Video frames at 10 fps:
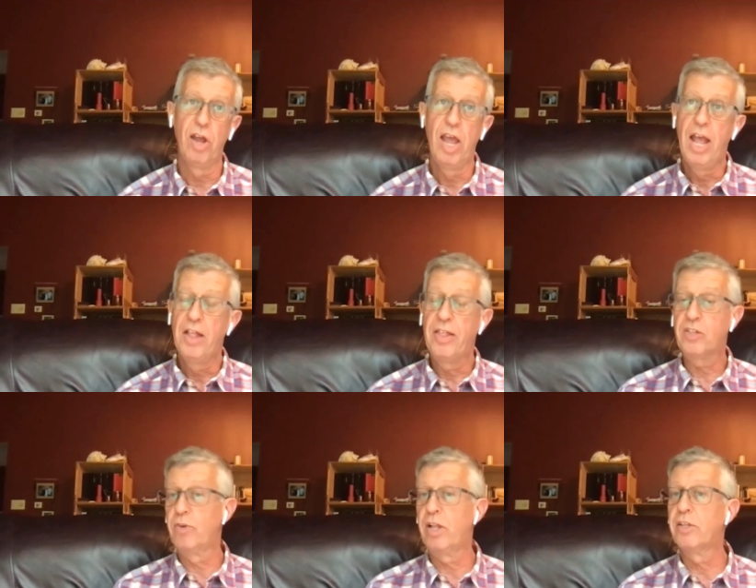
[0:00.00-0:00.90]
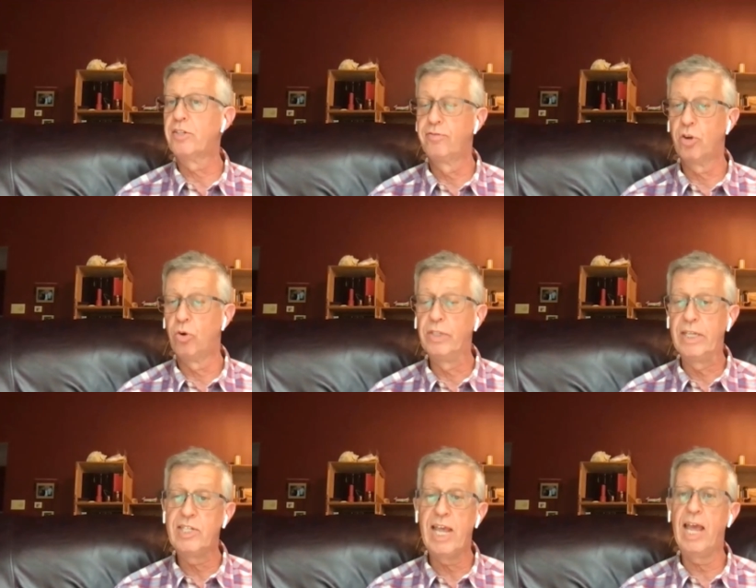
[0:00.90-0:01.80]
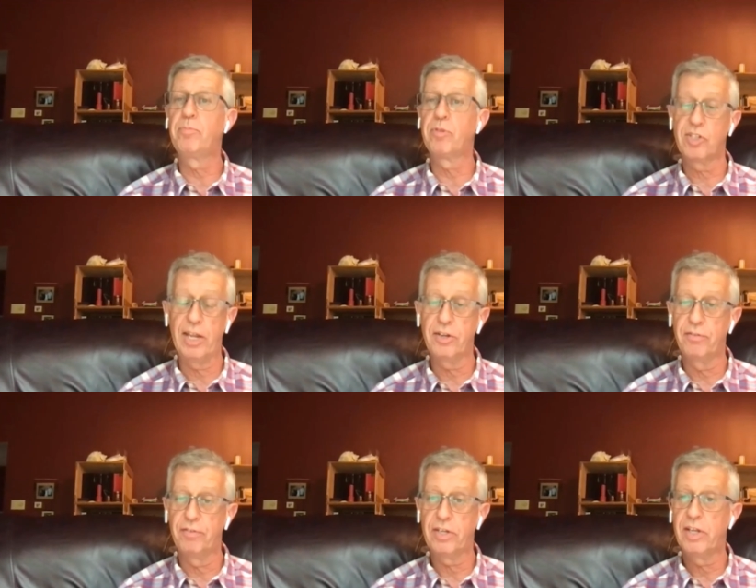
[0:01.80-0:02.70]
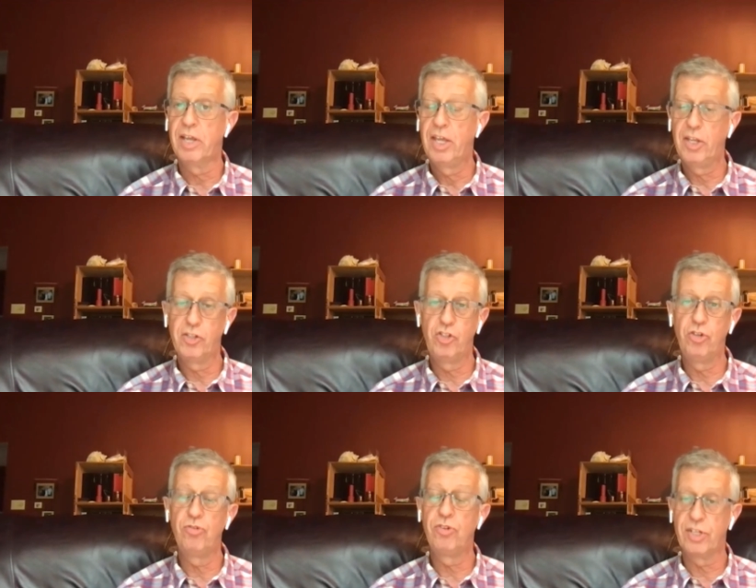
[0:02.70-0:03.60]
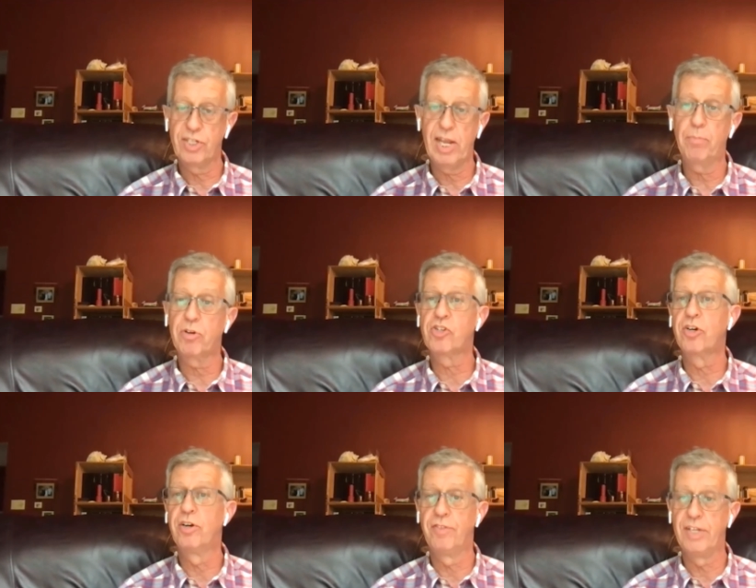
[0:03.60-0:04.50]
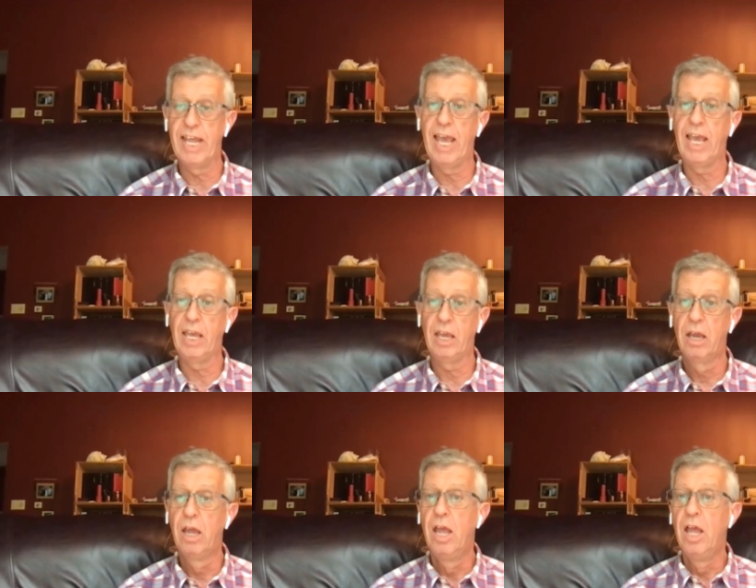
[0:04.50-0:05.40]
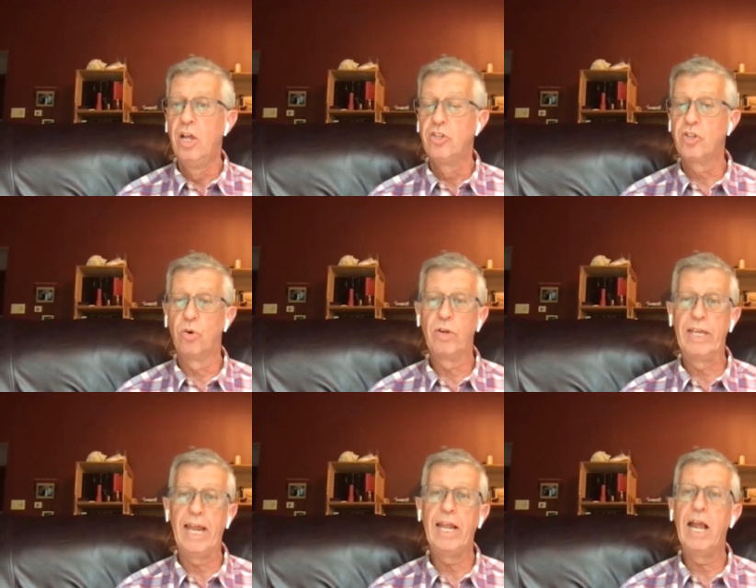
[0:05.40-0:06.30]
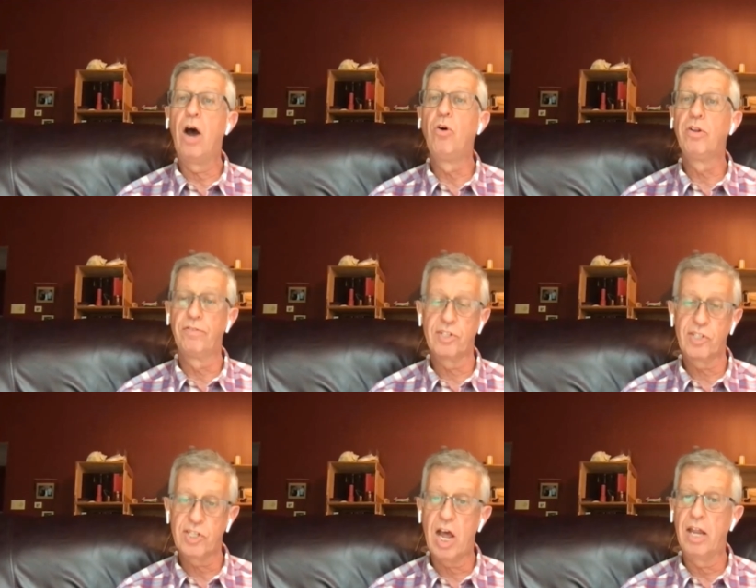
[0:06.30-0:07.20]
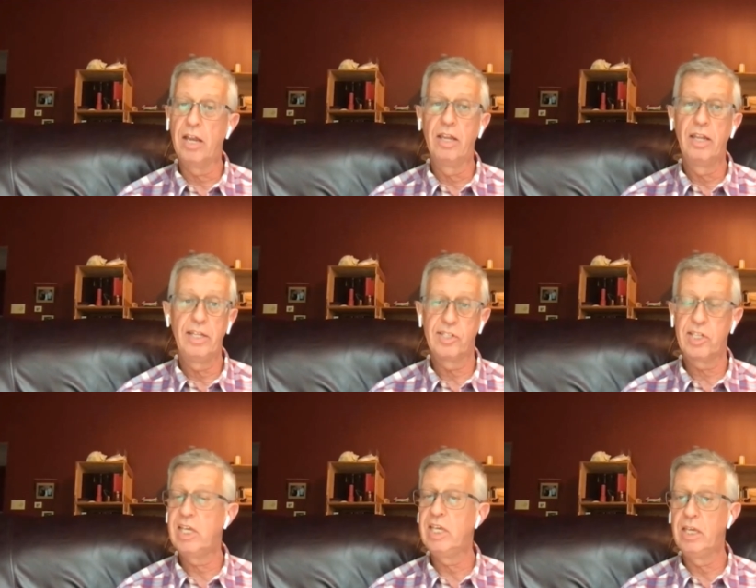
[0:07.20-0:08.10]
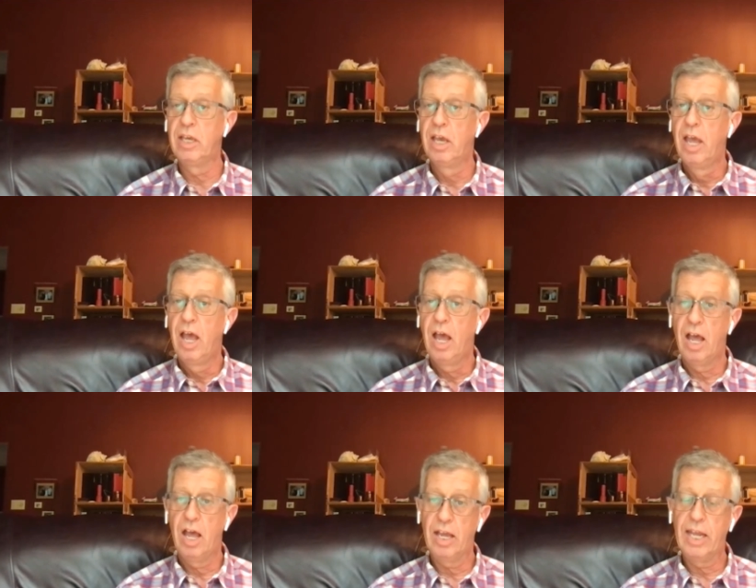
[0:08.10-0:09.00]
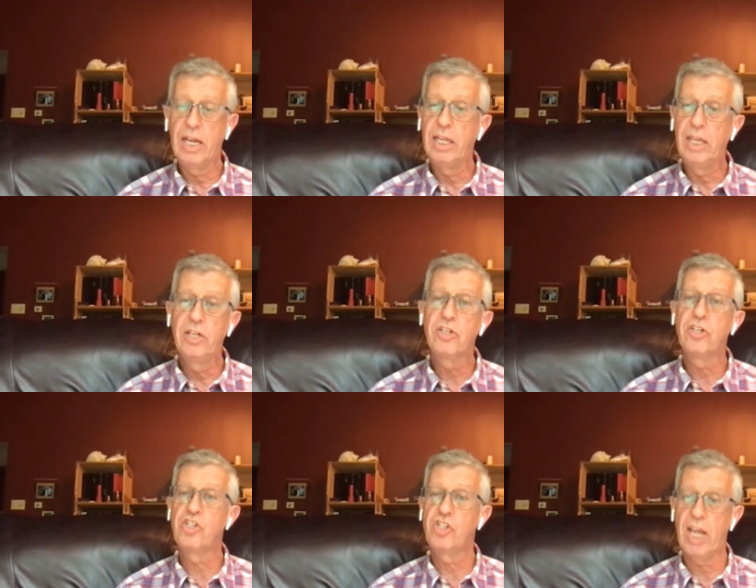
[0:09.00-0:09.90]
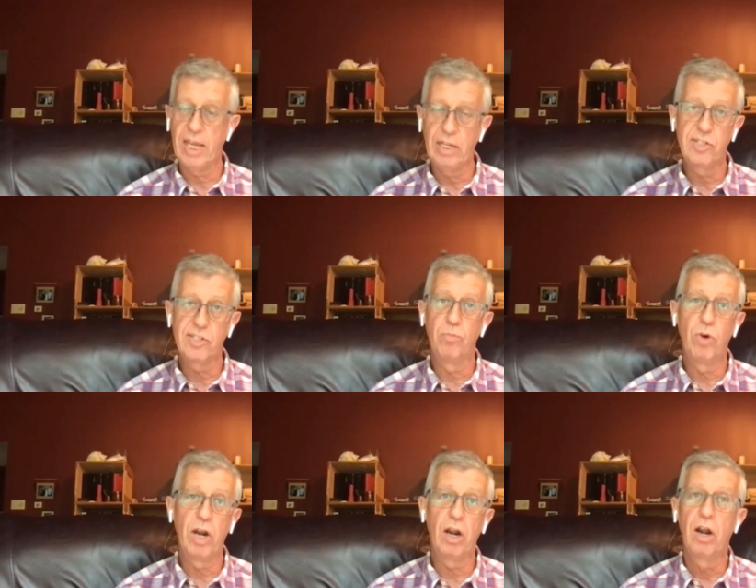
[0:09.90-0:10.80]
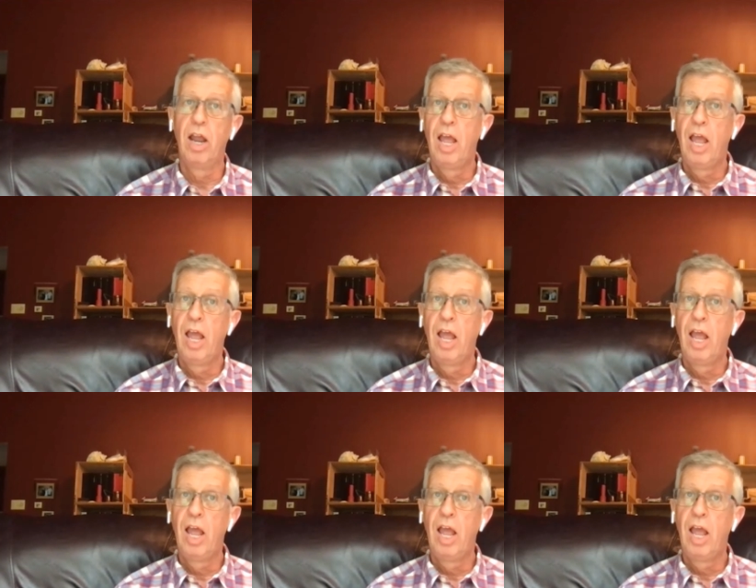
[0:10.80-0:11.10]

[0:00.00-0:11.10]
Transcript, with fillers: you. That's relative to only 10% of it is due to the temperature of the day. Mm. So getting out of the sun is key. Mm. Uh, getting into shade somewhere,